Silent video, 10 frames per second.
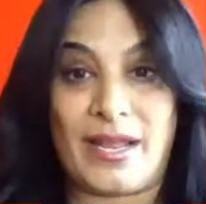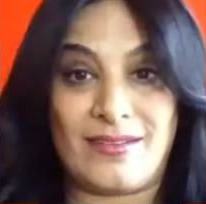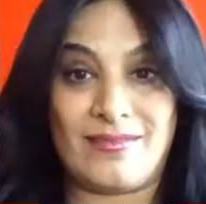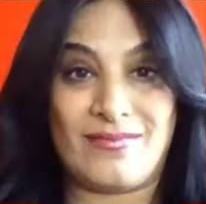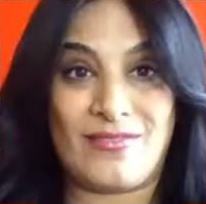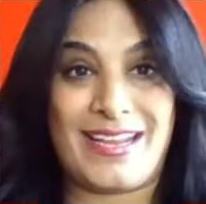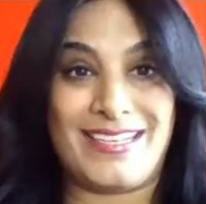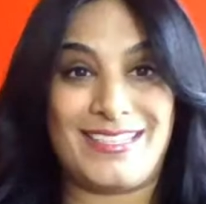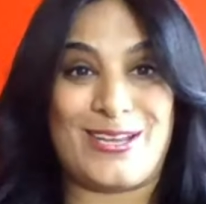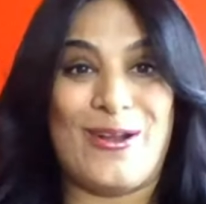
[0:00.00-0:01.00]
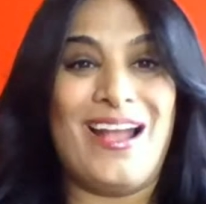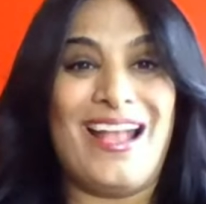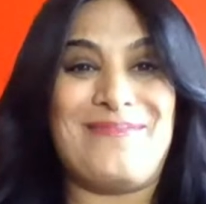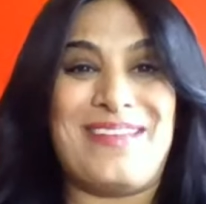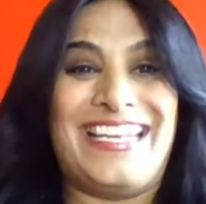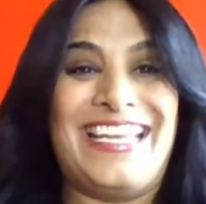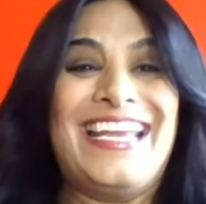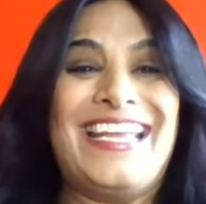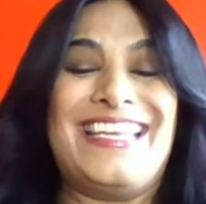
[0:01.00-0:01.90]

one, right? So, I mean,